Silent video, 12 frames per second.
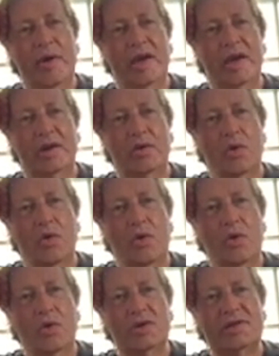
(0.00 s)
we can
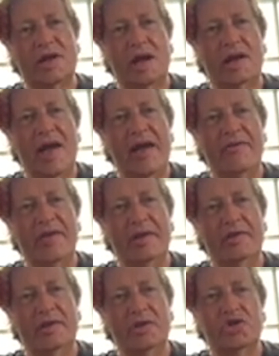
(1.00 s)
all start having the